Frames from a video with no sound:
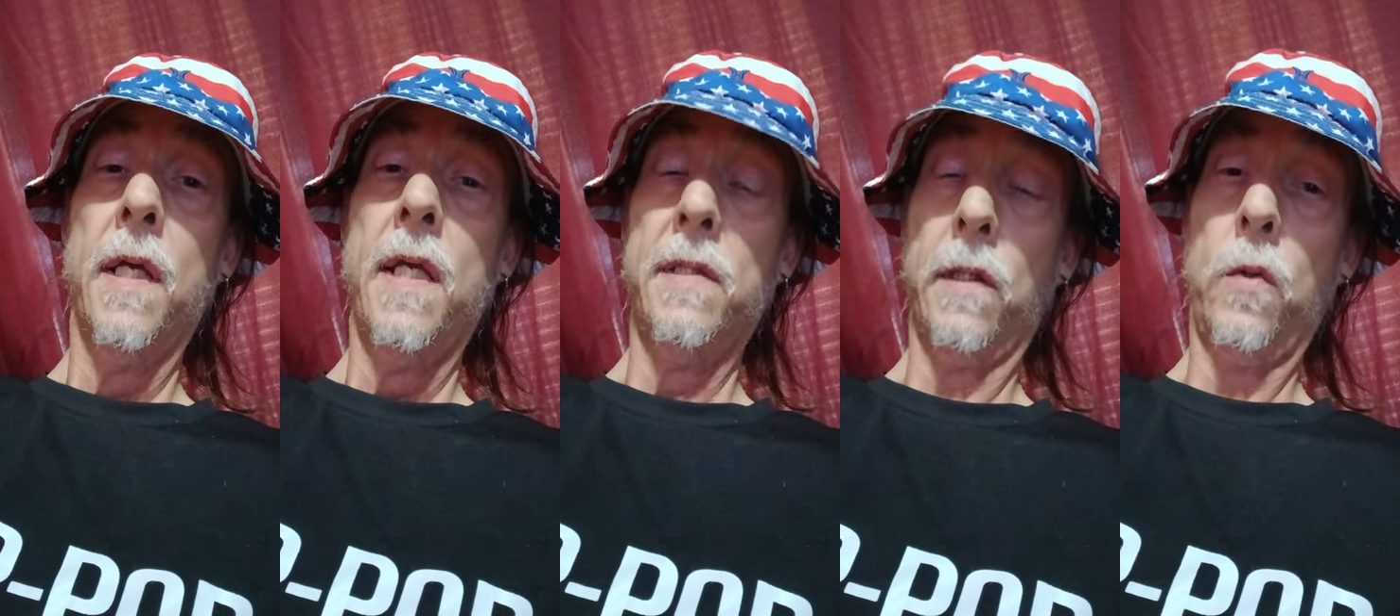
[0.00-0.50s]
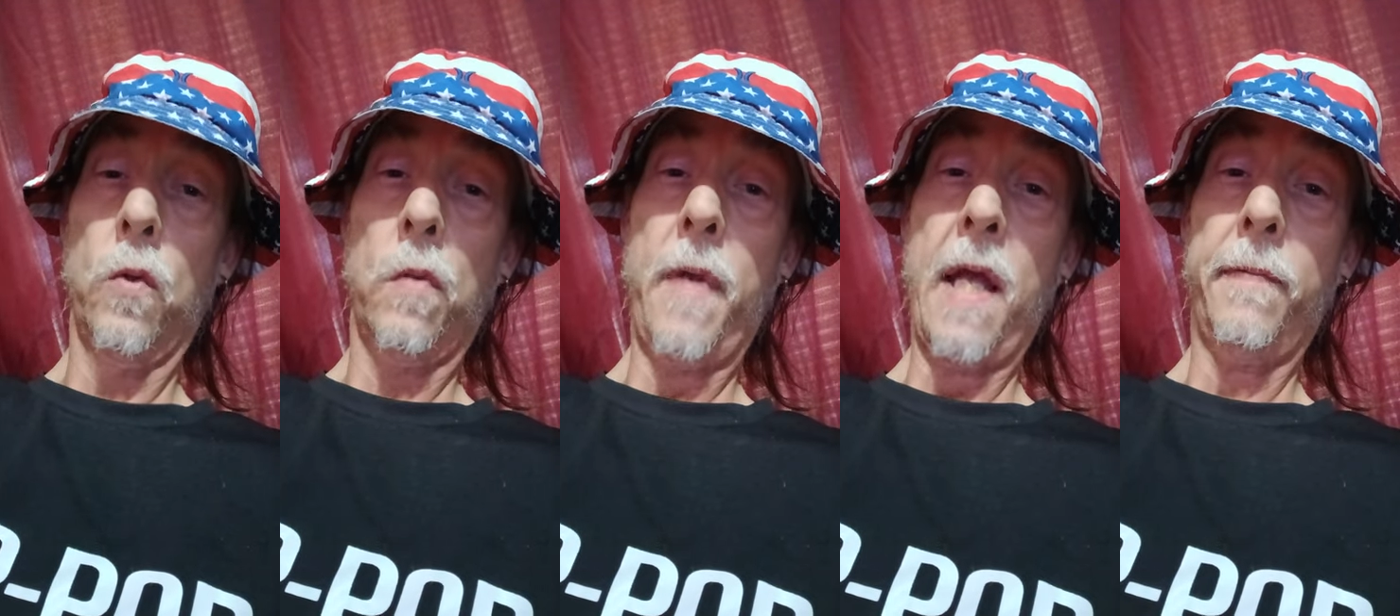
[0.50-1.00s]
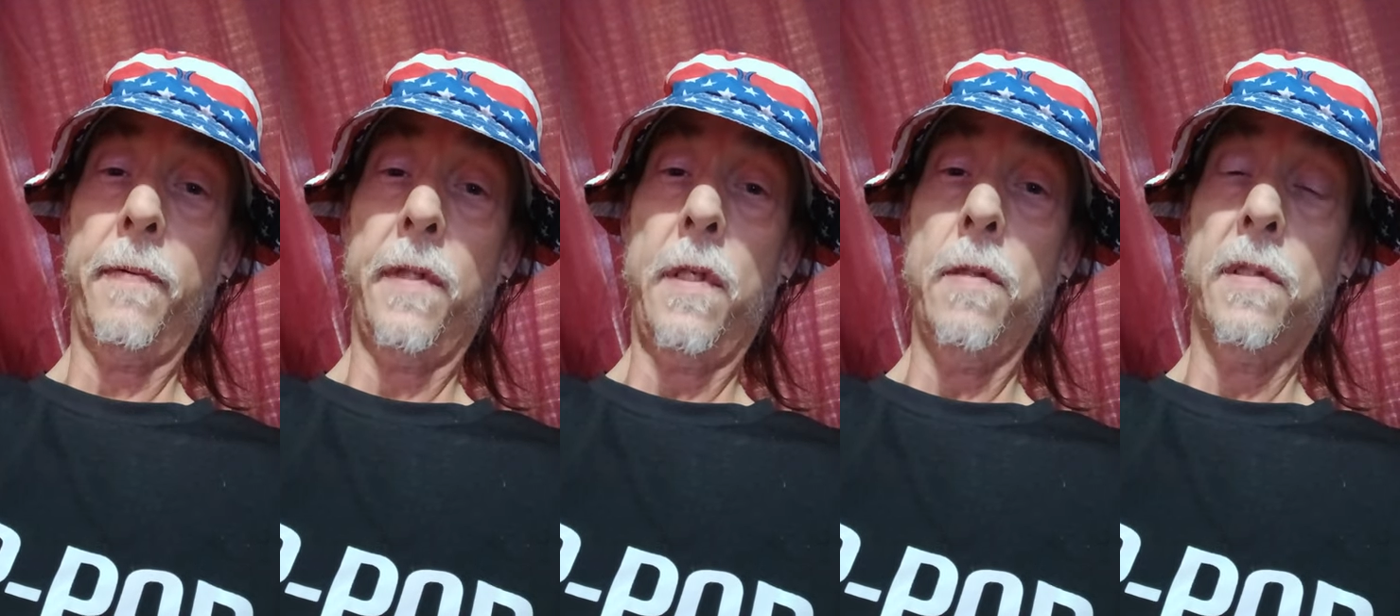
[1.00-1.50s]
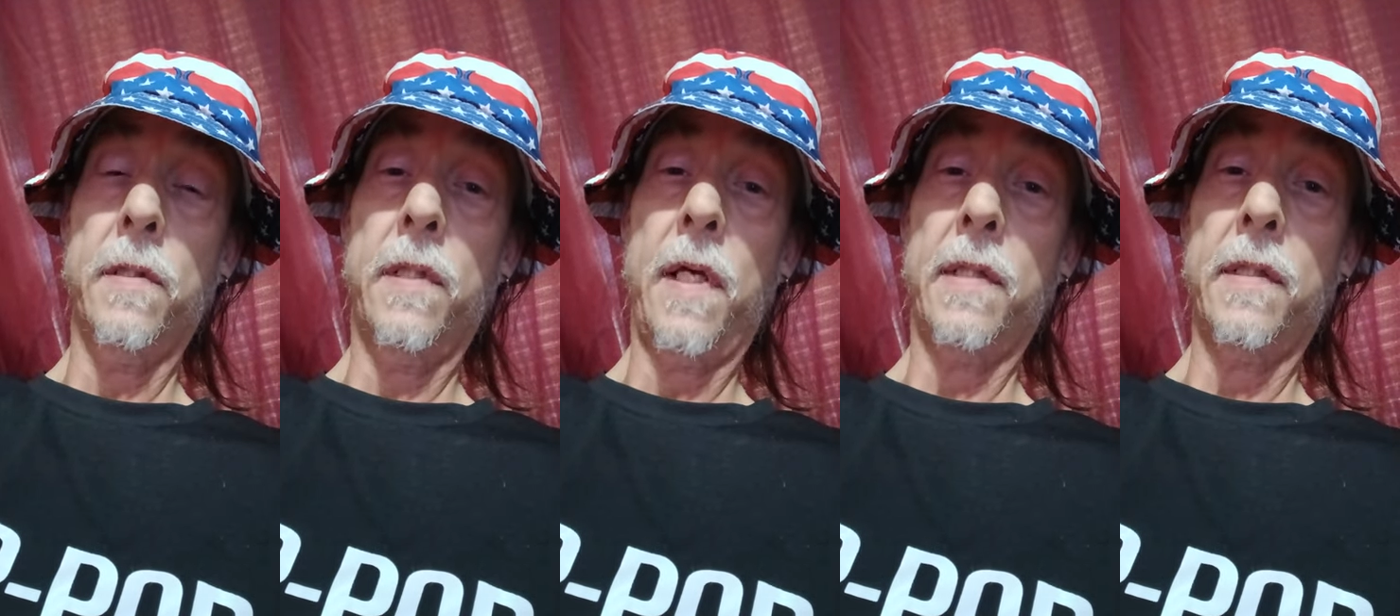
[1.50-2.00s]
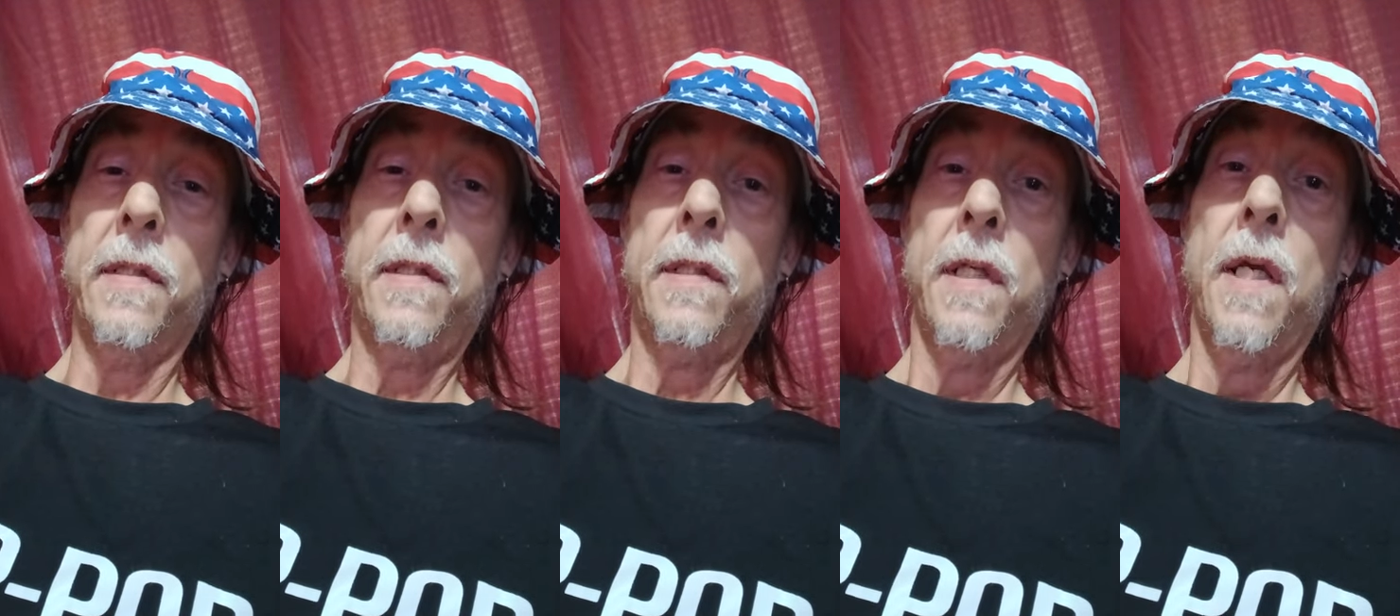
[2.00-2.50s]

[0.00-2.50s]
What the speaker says: He's the quarterback for the Houston Texans.